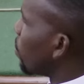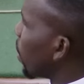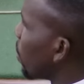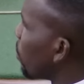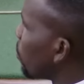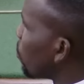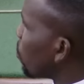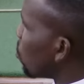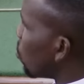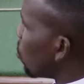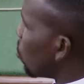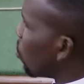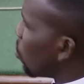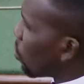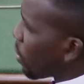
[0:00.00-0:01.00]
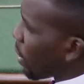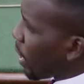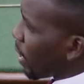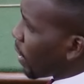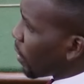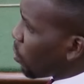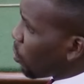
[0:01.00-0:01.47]
my view,
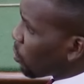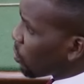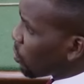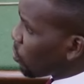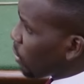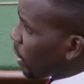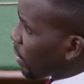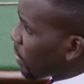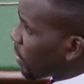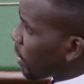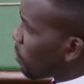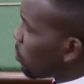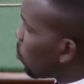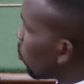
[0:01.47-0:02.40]
I construct them